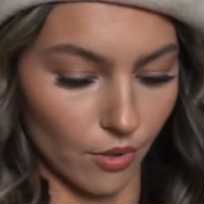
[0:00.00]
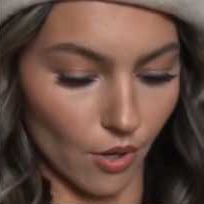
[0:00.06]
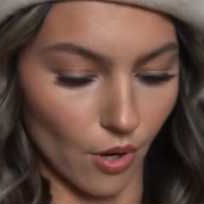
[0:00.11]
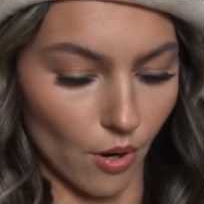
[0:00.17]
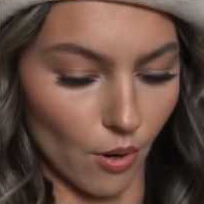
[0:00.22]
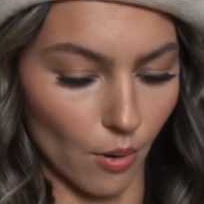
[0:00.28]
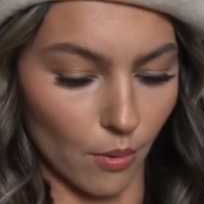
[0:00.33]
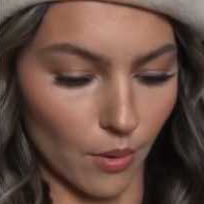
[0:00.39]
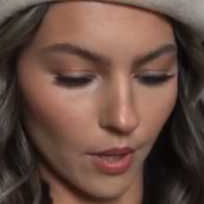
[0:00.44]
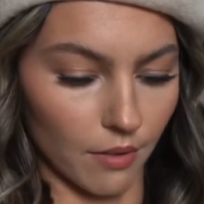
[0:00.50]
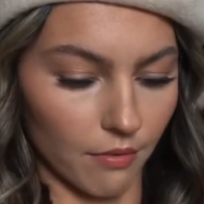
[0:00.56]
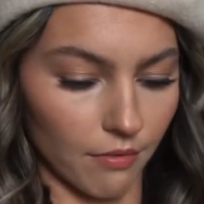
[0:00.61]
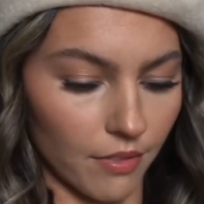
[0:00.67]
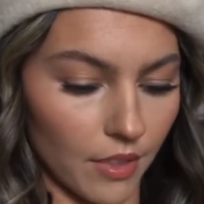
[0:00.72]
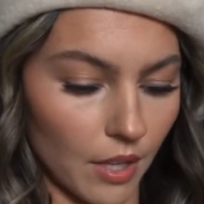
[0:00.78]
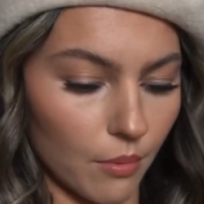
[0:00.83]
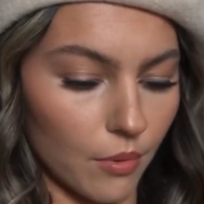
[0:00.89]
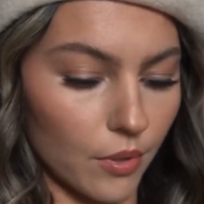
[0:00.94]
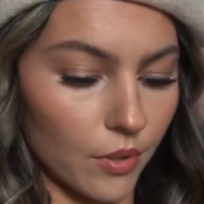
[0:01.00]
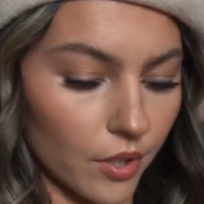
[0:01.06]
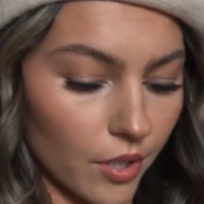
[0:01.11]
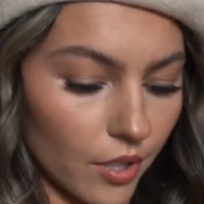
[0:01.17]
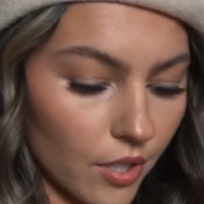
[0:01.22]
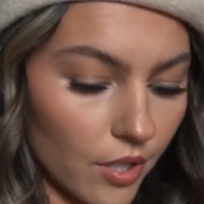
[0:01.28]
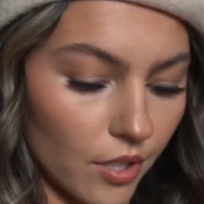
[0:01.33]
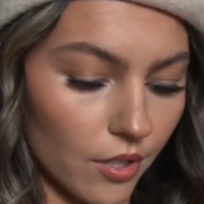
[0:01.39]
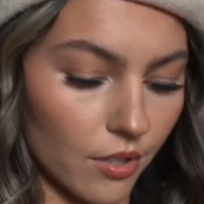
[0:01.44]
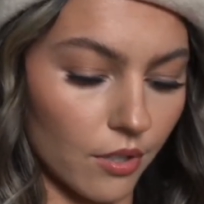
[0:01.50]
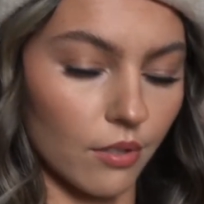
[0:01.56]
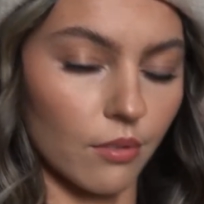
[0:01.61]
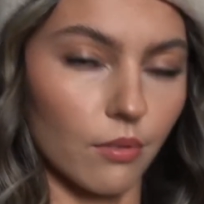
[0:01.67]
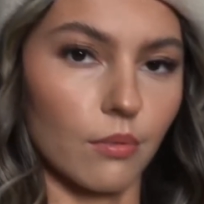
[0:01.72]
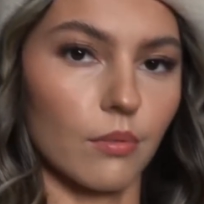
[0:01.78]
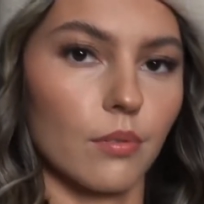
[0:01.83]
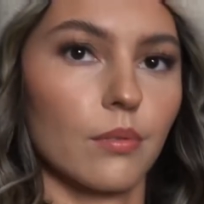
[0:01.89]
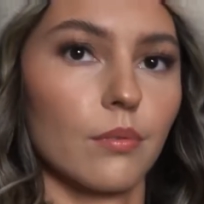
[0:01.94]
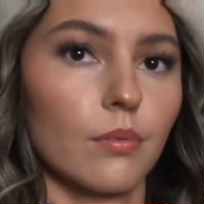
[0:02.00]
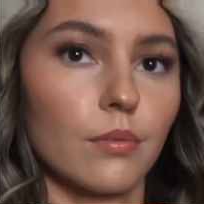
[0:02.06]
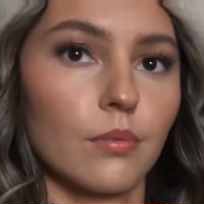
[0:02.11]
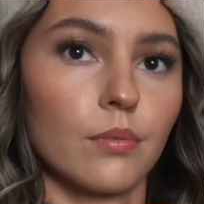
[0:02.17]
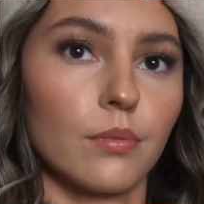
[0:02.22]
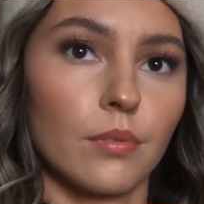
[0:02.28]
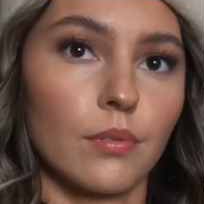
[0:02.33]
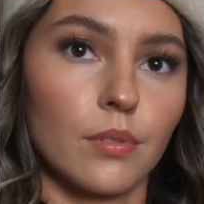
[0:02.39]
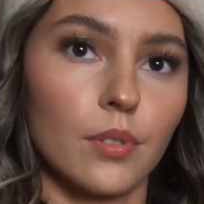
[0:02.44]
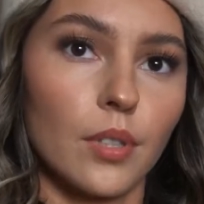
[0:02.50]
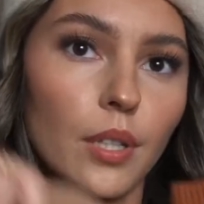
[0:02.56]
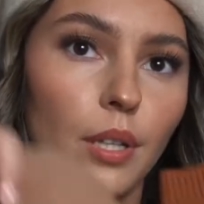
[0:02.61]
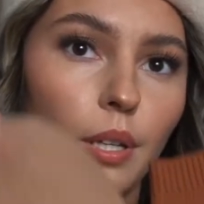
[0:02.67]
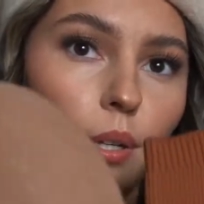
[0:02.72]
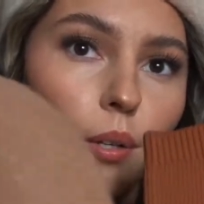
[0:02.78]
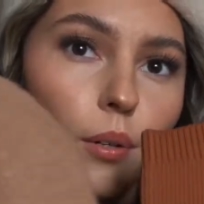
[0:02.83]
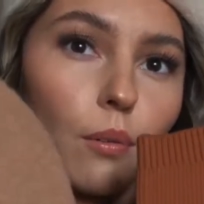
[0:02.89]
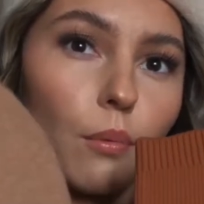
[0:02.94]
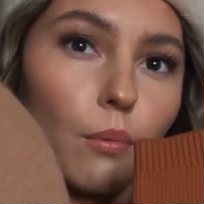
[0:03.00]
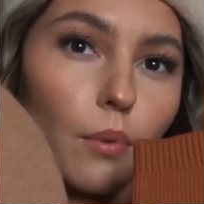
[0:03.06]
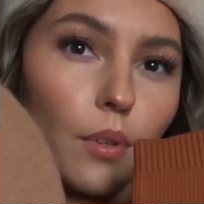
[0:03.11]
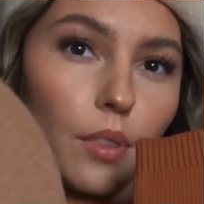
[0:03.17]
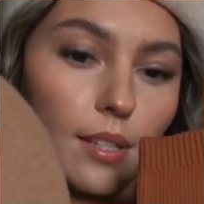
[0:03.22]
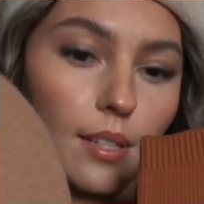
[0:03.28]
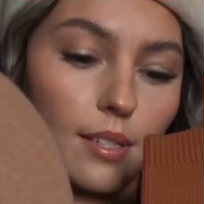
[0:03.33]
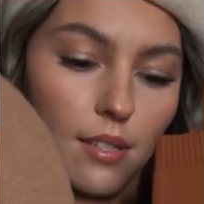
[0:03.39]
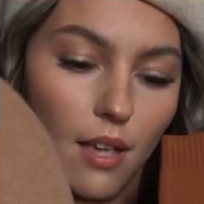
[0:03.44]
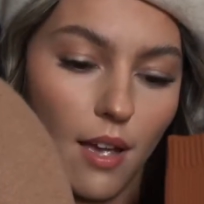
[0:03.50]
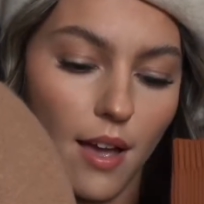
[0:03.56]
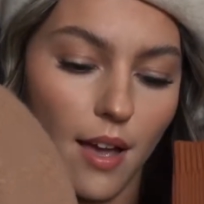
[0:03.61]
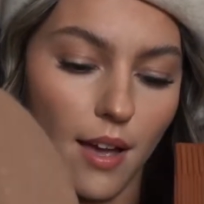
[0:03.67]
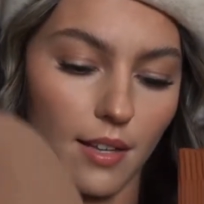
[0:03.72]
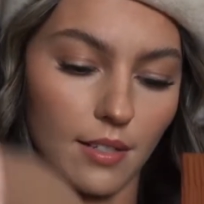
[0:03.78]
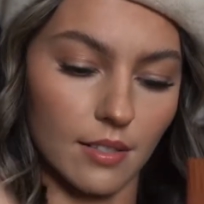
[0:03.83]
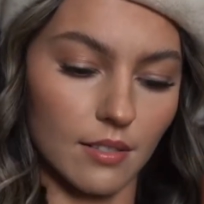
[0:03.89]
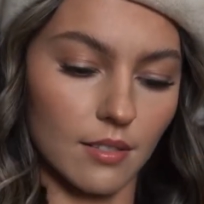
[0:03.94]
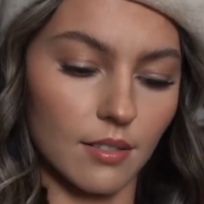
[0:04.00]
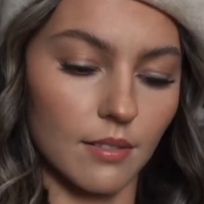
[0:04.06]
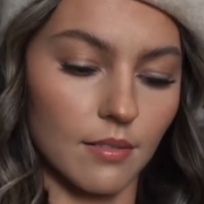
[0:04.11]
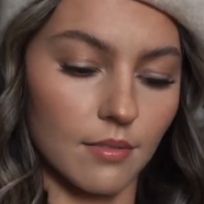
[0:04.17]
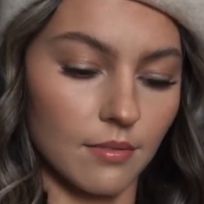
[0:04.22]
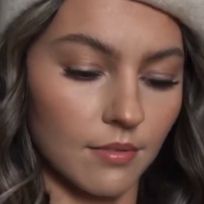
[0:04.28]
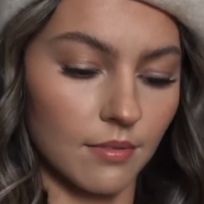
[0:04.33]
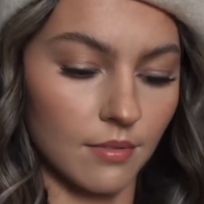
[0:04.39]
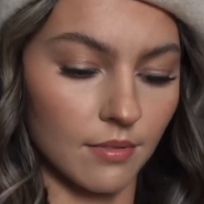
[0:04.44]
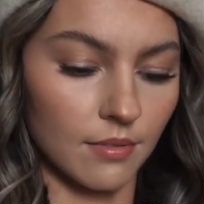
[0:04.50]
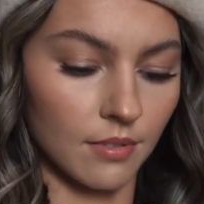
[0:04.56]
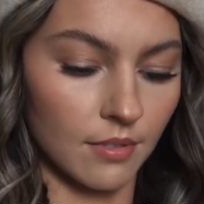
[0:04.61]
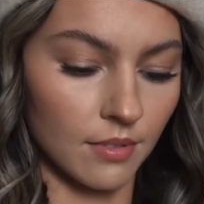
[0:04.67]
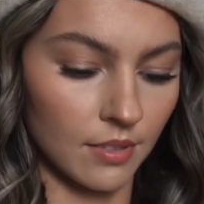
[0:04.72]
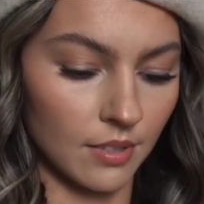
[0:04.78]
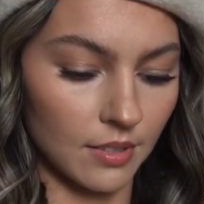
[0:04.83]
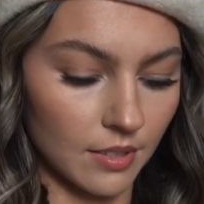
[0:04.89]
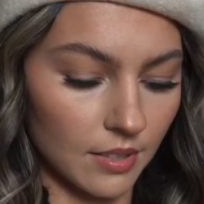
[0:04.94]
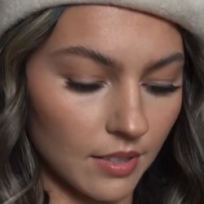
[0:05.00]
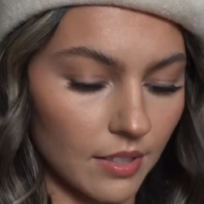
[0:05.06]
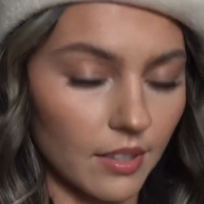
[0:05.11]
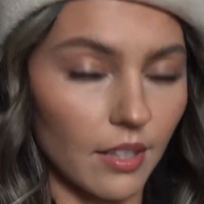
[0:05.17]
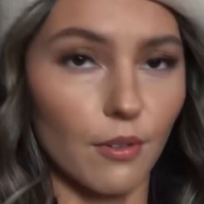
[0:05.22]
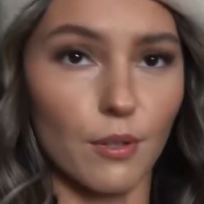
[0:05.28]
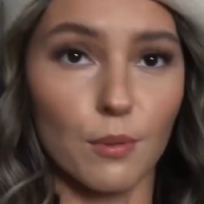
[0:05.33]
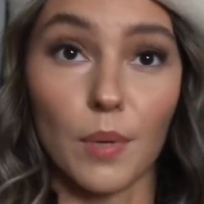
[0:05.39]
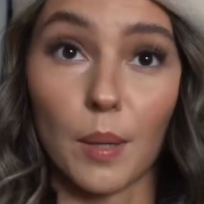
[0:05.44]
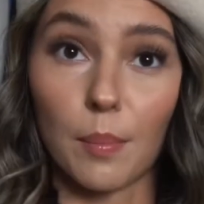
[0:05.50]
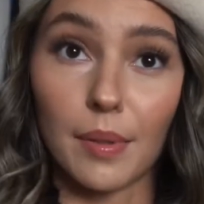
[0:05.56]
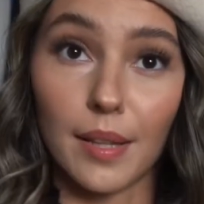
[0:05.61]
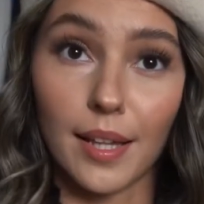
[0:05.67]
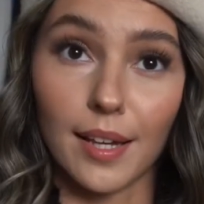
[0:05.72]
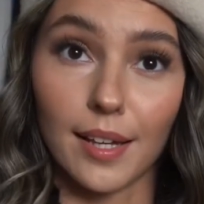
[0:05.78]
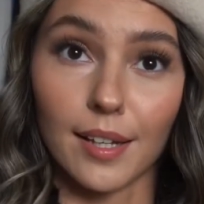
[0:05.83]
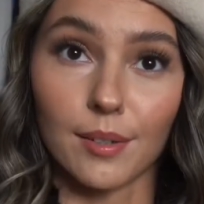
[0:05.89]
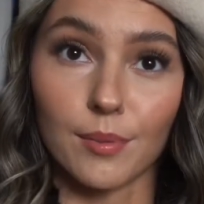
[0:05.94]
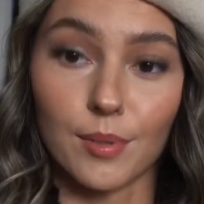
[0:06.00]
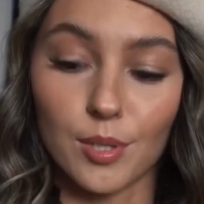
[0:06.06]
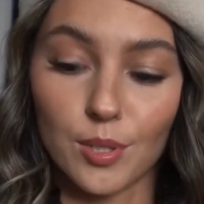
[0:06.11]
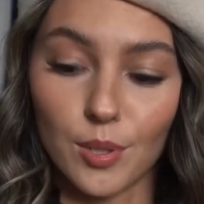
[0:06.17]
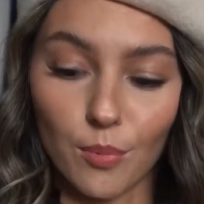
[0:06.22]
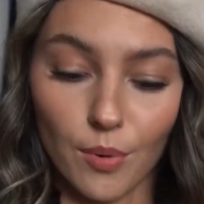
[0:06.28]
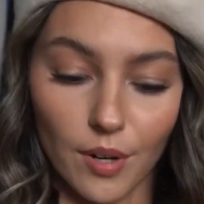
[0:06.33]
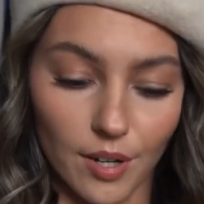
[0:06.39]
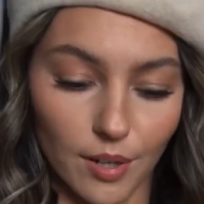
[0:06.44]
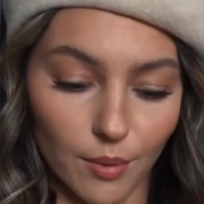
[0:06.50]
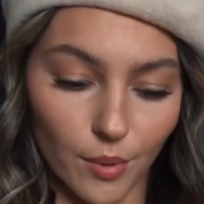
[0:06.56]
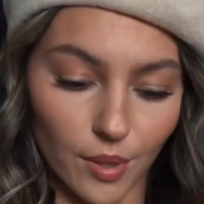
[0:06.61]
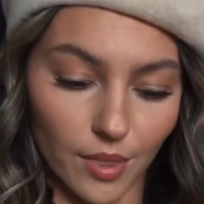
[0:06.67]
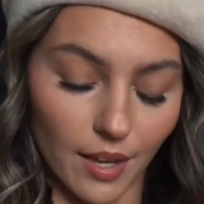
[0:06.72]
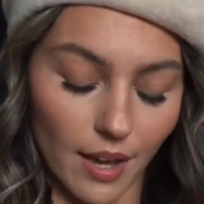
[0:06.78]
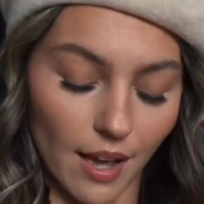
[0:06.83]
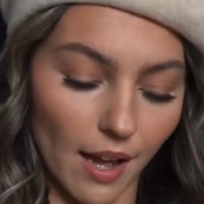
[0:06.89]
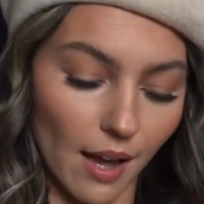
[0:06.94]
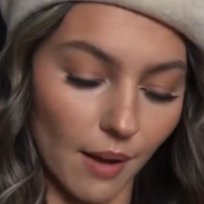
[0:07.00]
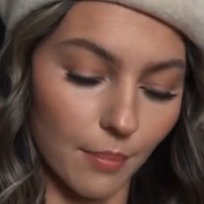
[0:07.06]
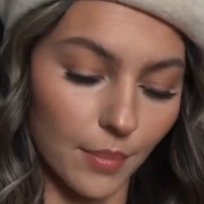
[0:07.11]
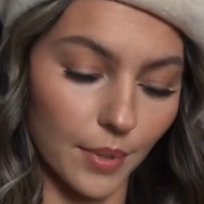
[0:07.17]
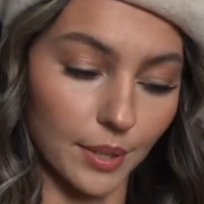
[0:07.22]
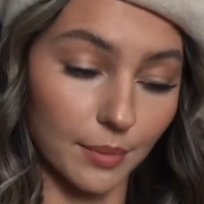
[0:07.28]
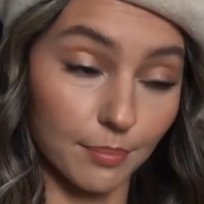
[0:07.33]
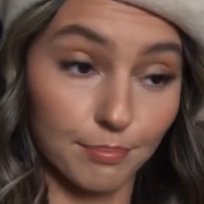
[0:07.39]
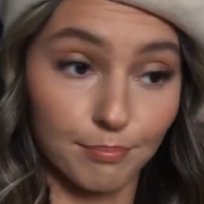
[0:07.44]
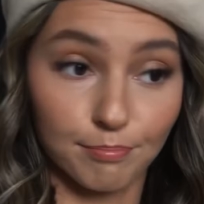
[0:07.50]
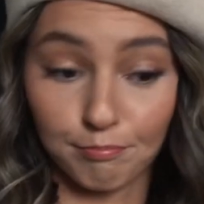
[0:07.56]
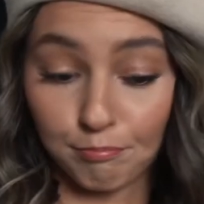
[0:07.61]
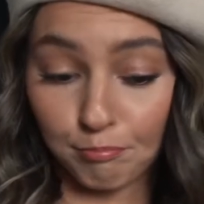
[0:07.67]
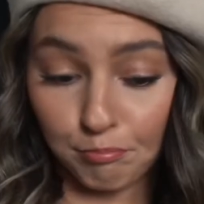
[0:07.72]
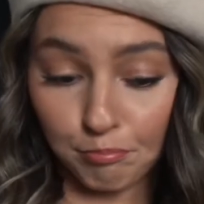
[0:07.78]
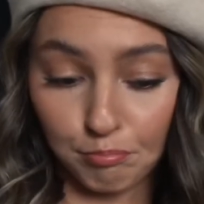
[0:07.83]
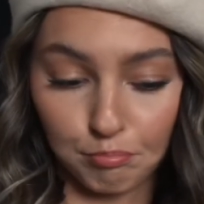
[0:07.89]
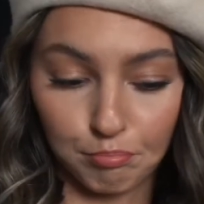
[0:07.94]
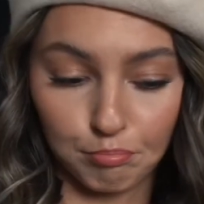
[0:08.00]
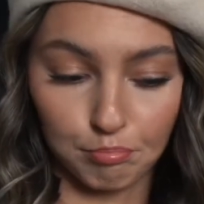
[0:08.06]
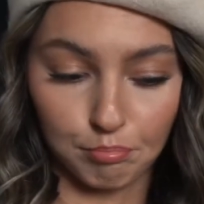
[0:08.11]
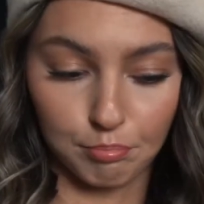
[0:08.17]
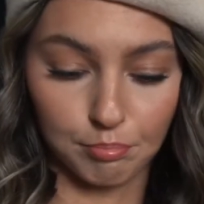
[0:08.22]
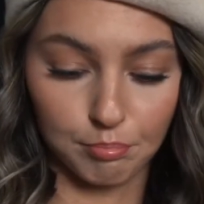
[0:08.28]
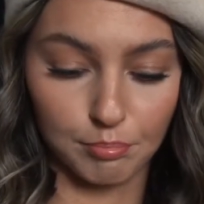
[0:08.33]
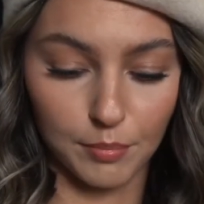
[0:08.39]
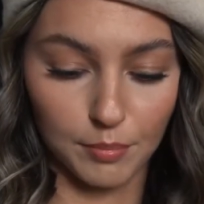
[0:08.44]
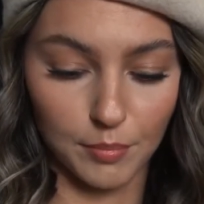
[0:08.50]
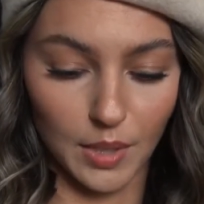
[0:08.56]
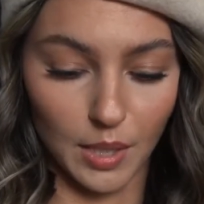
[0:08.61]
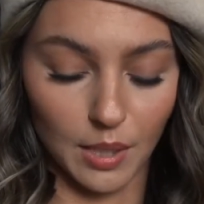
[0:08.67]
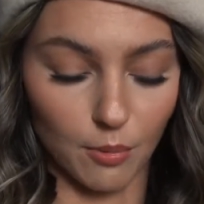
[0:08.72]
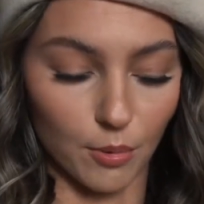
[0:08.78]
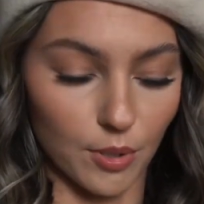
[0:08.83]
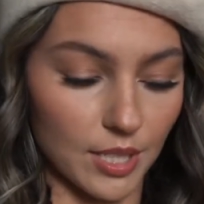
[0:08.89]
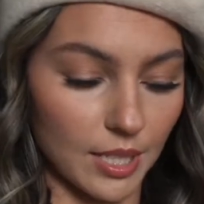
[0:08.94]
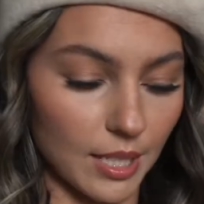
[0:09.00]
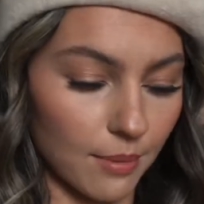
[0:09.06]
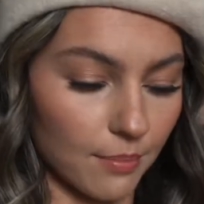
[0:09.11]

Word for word: know if they will look cute with this hat. That was my plan, was to wear it with a hat, but we'll see.